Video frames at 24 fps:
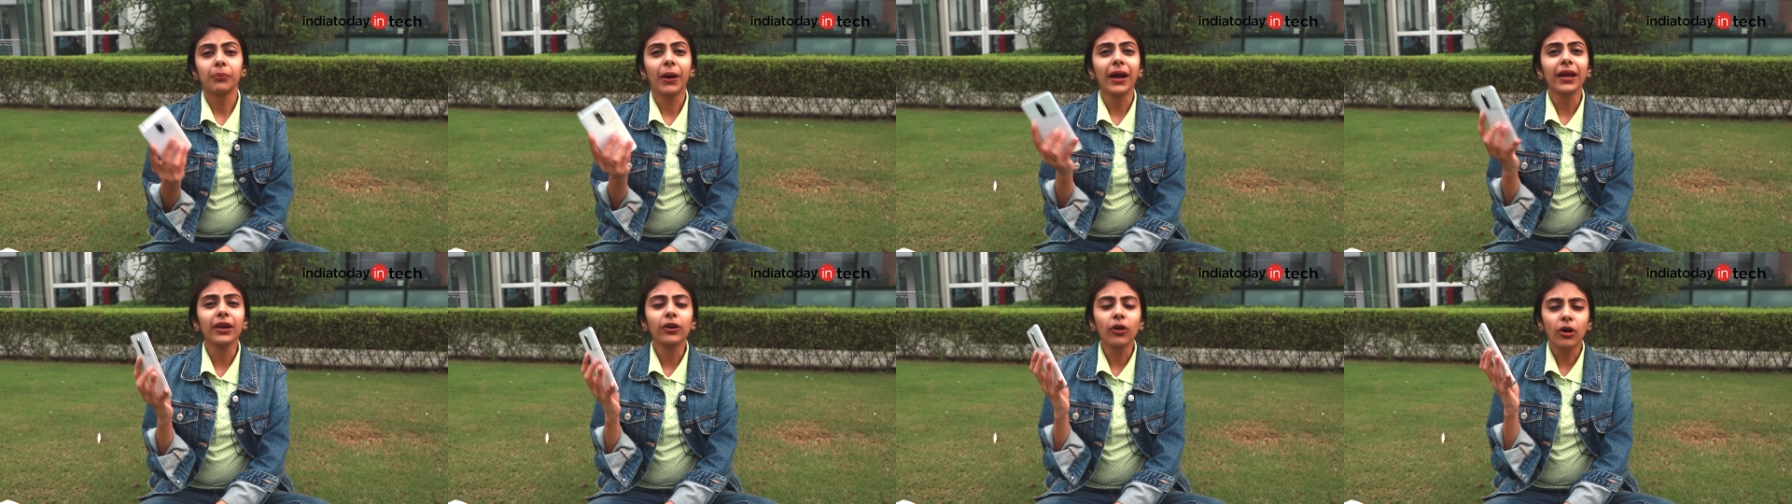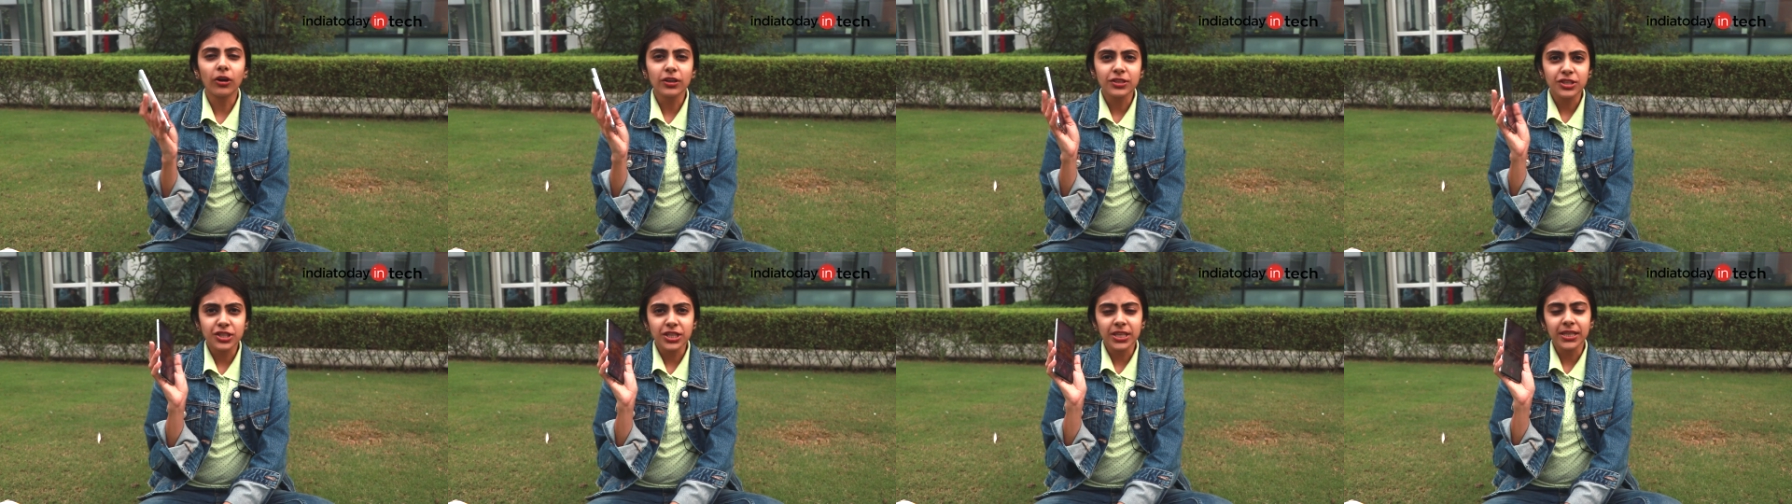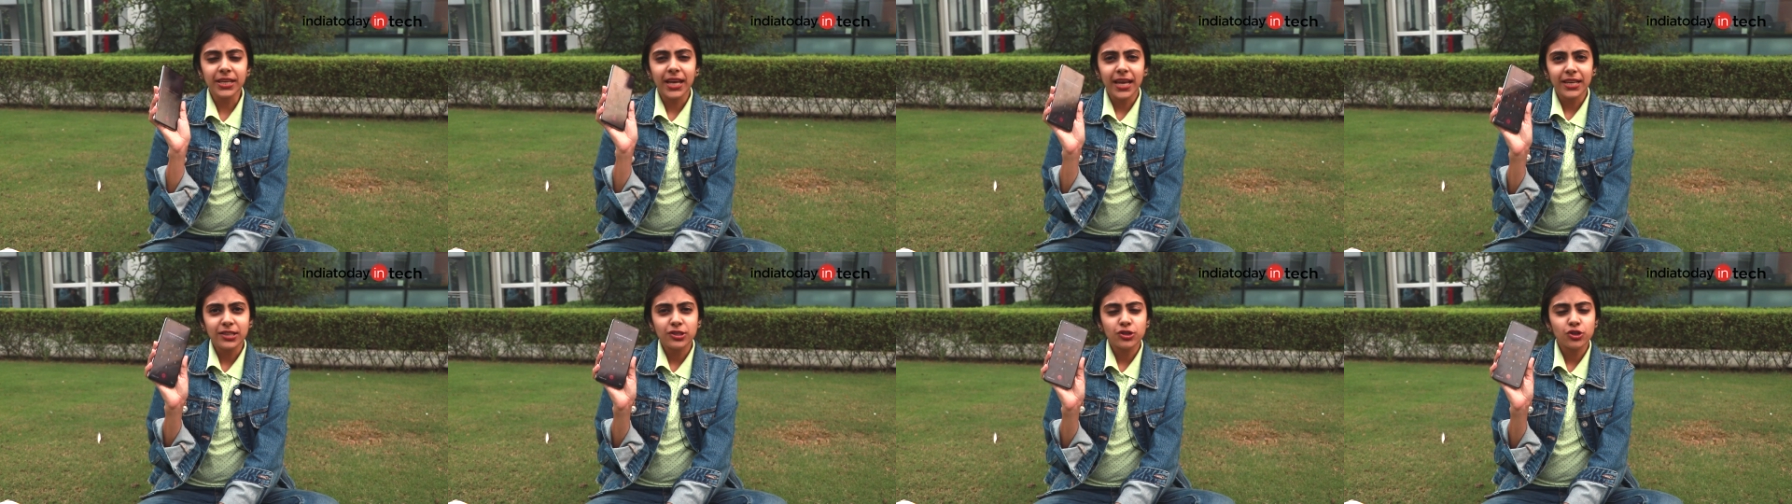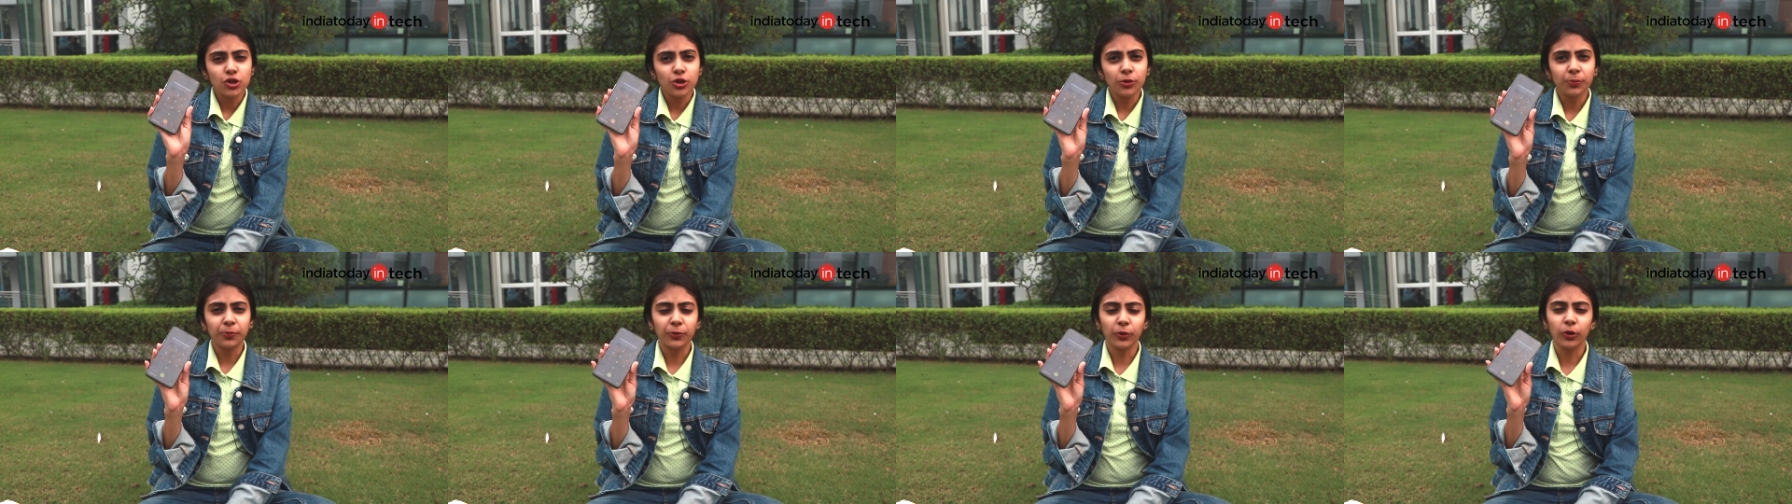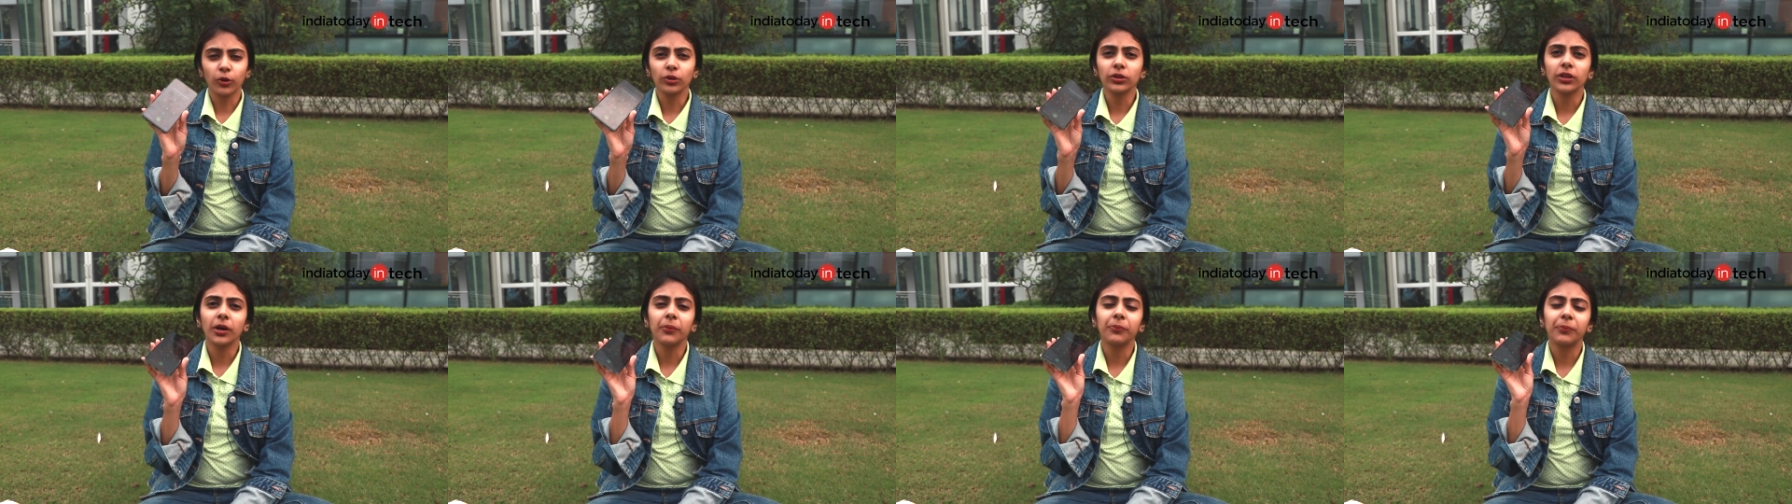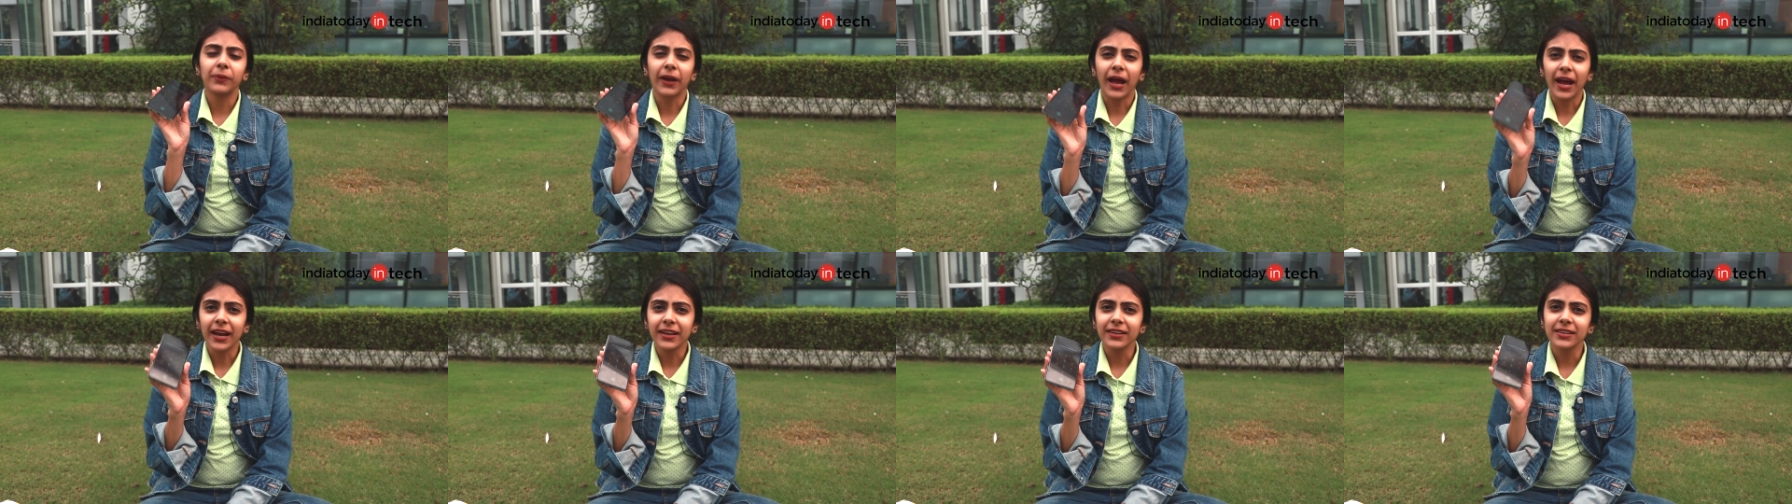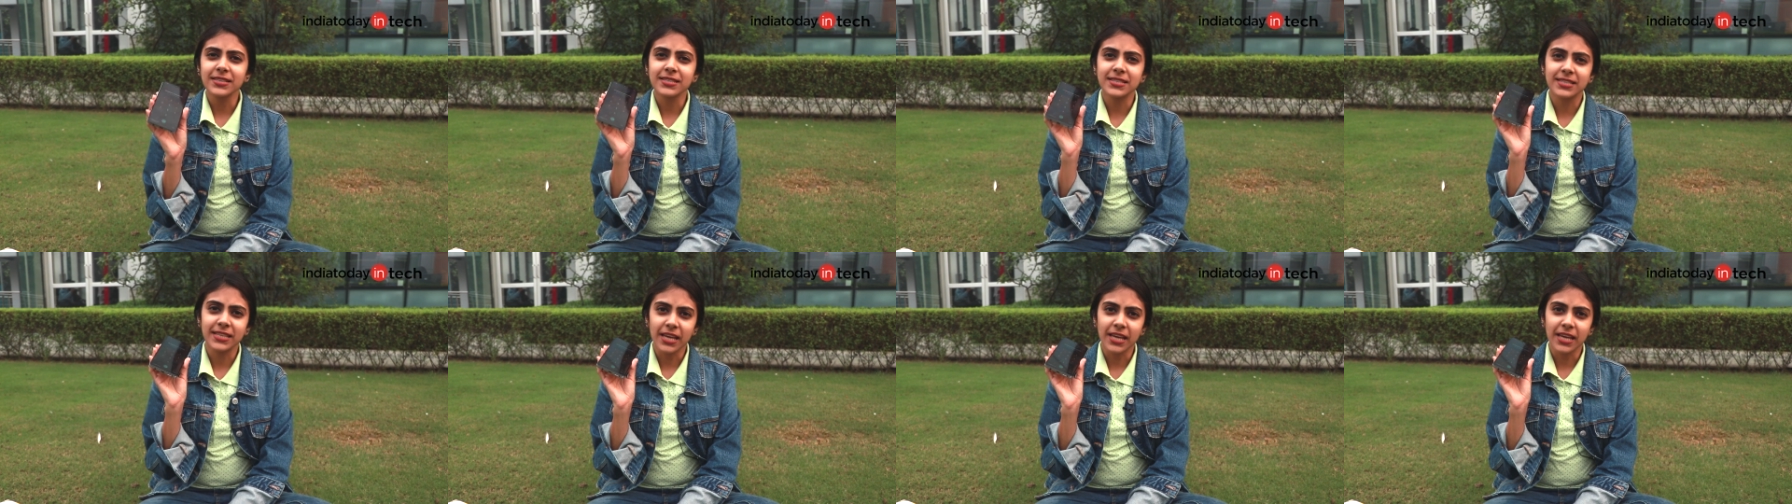By launching X2 Pro, the brand is